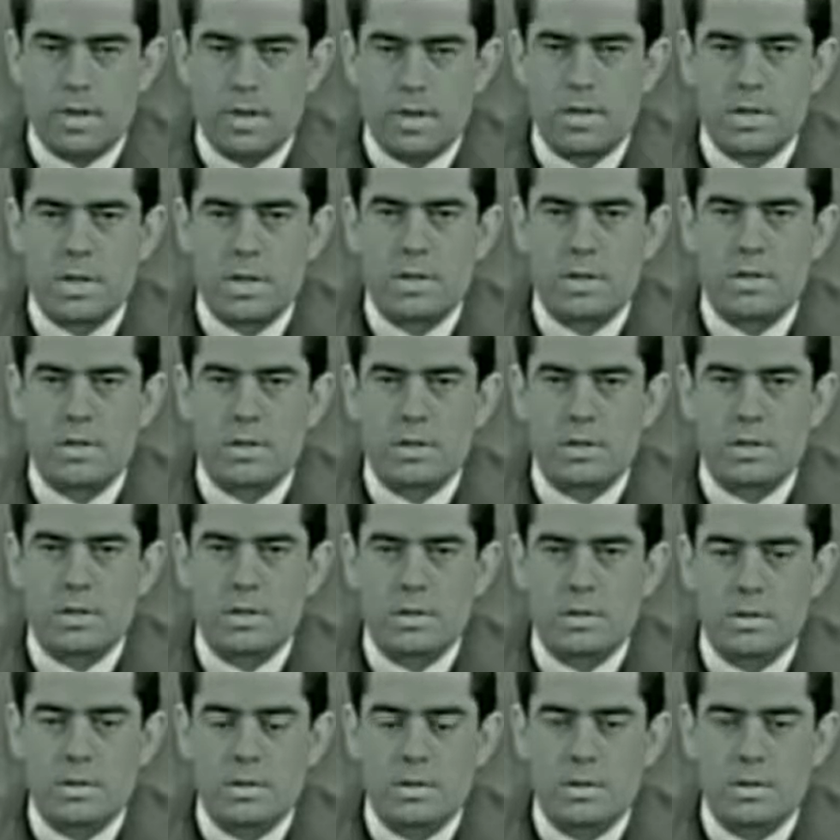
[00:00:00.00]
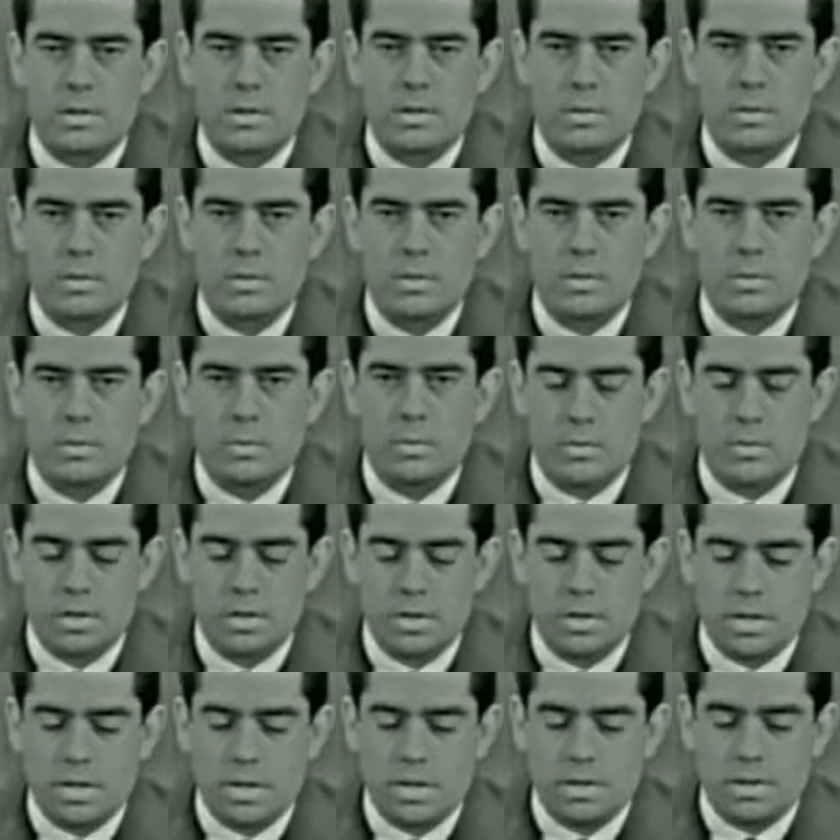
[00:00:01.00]
In the next instant,
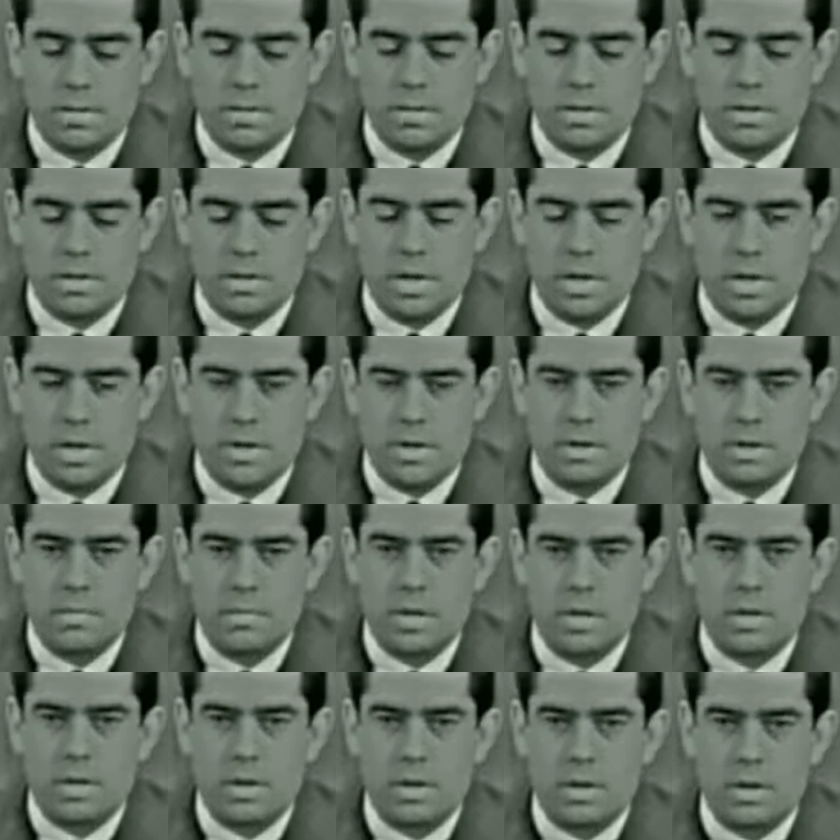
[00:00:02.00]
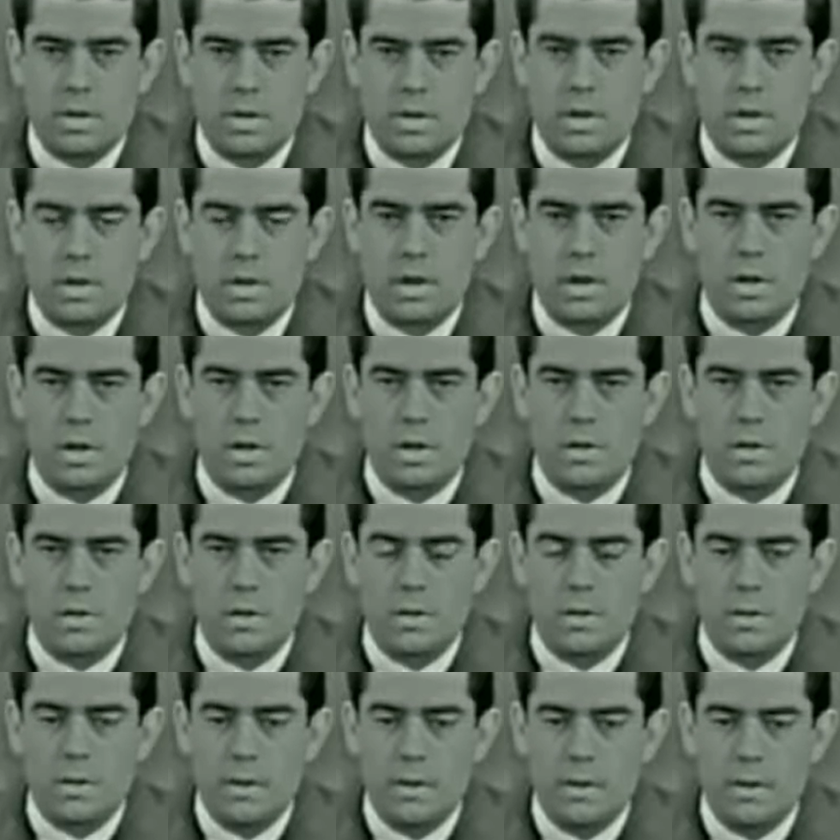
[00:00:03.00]
with this time Mrs. Kennedy apparently looking
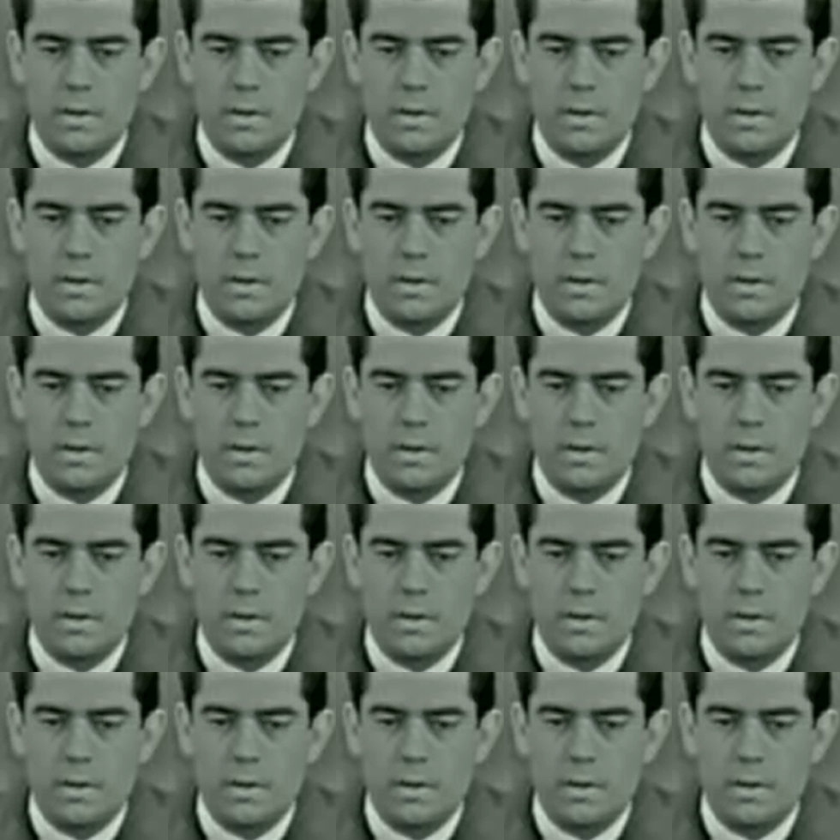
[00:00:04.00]
on,